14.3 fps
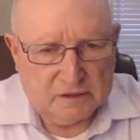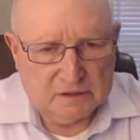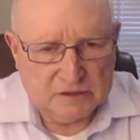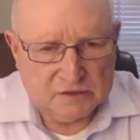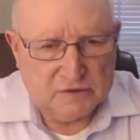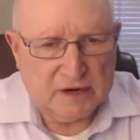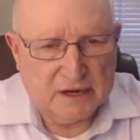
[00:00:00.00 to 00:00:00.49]

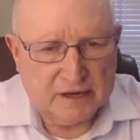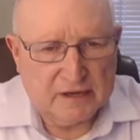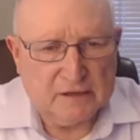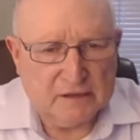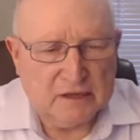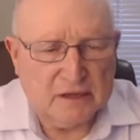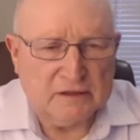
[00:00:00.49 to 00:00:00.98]
strike
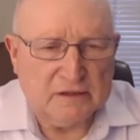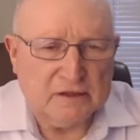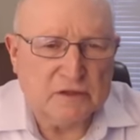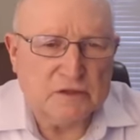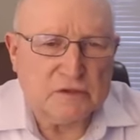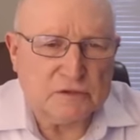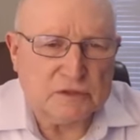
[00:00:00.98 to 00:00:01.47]
at the
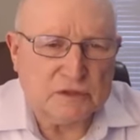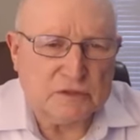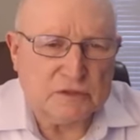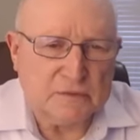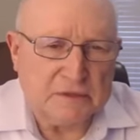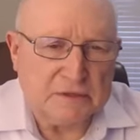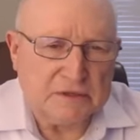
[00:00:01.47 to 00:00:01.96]
issues that
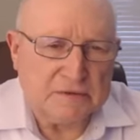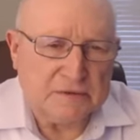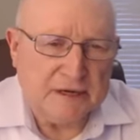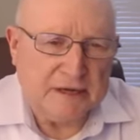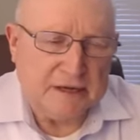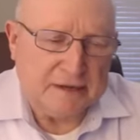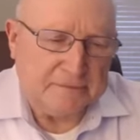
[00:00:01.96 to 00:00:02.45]
you want to
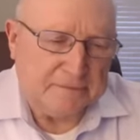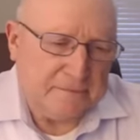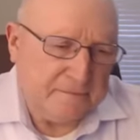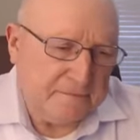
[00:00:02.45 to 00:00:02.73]
strike at.